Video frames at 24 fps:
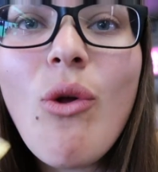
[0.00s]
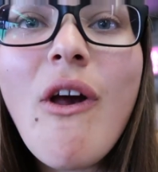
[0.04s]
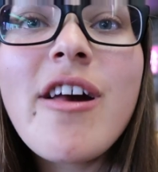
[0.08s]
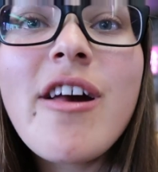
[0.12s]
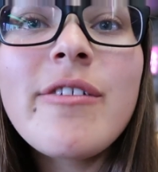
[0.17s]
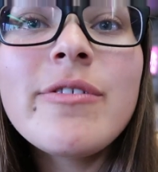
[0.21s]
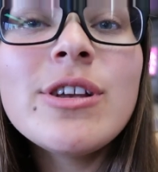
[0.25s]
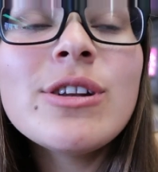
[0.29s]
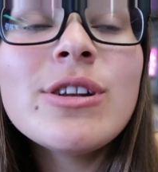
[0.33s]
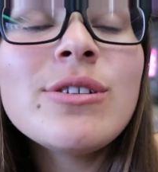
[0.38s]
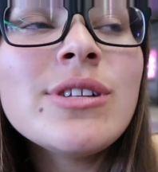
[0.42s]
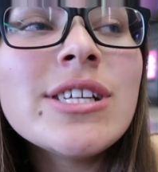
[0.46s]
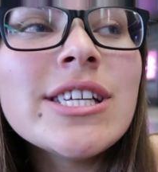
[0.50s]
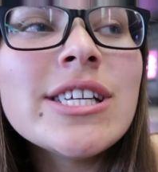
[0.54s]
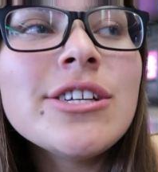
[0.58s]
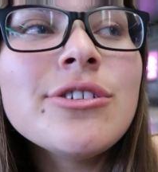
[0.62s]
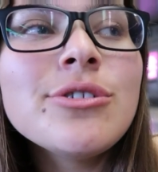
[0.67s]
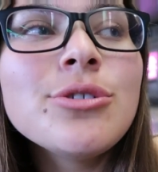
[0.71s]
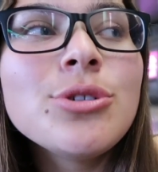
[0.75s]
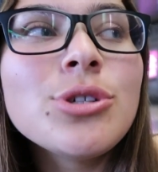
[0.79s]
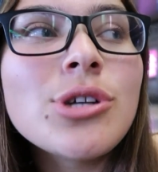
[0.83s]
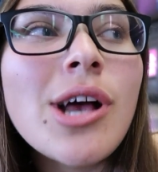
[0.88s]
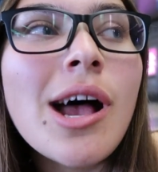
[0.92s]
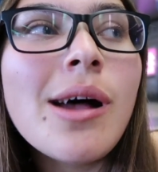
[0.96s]
if you don't like
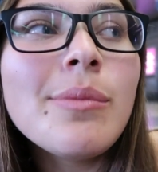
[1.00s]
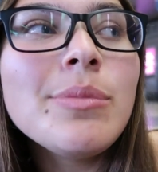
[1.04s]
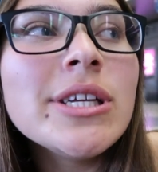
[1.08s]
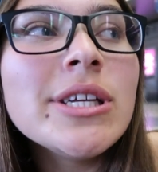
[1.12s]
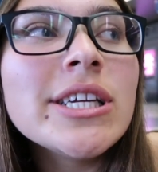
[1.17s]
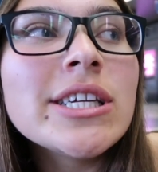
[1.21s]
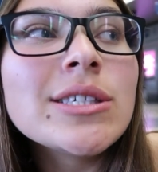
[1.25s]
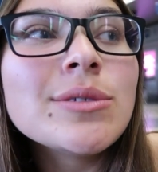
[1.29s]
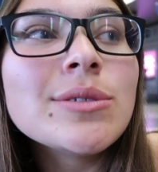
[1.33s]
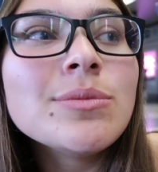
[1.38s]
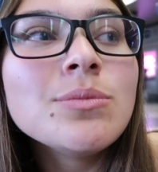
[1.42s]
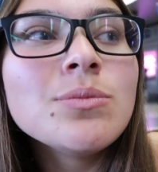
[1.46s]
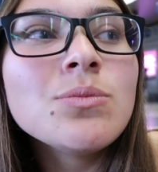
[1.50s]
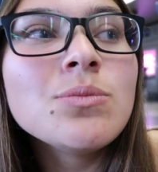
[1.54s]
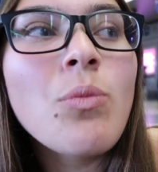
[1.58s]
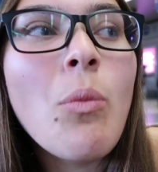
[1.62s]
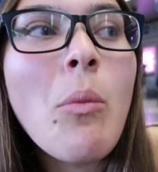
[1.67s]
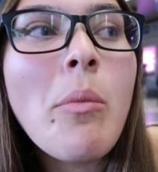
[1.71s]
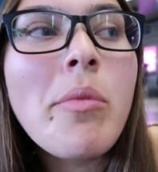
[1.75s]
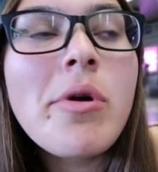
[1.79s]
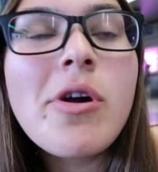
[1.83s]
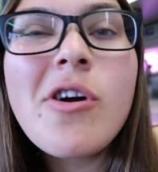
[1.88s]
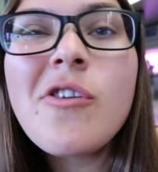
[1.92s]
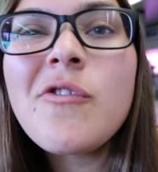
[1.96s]
your job, like
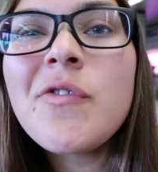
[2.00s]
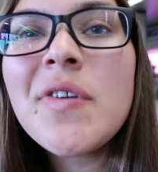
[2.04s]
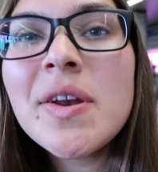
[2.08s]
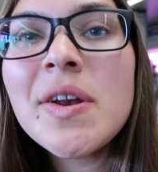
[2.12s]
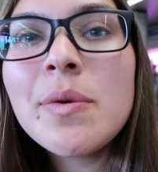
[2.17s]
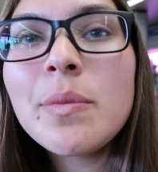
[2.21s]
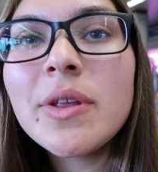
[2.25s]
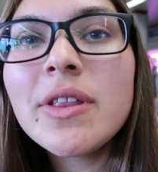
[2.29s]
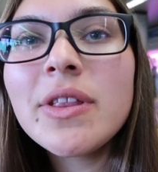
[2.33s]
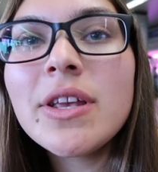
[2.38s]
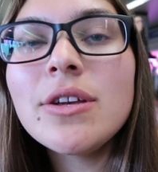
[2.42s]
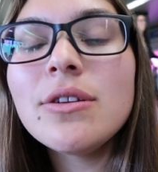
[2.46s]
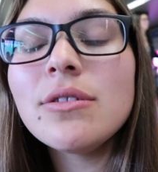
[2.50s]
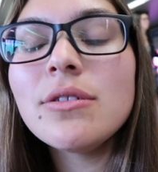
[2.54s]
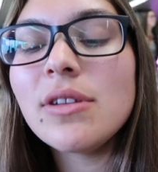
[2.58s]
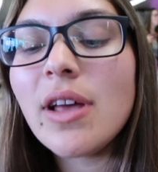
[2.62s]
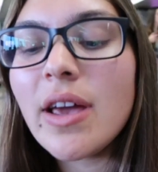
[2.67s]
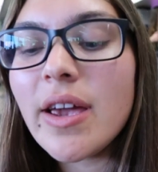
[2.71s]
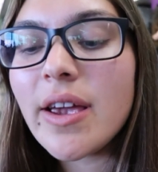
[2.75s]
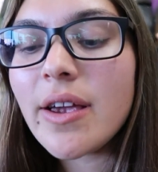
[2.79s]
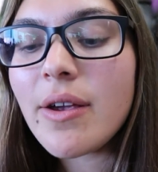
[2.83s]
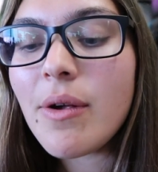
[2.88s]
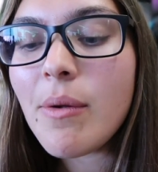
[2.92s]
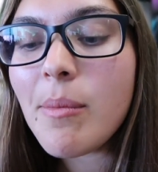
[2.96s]
go find one that you
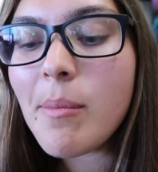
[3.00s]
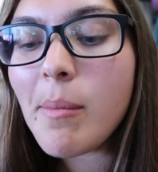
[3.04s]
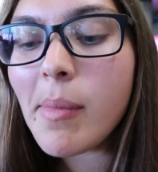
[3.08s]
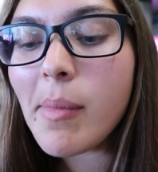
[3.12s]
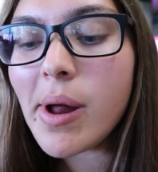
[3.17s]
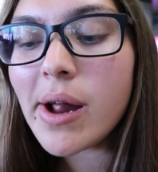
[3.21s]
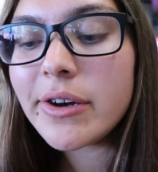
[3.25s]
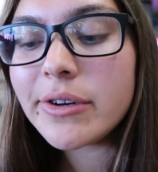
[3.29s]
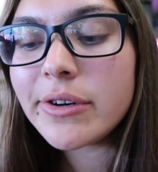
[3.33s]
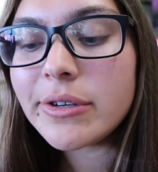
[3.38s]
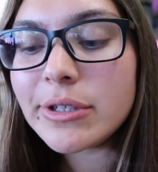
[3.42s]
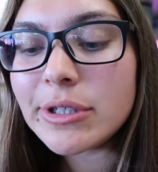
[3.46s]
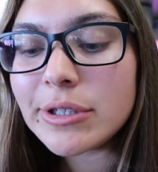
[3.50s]
like. I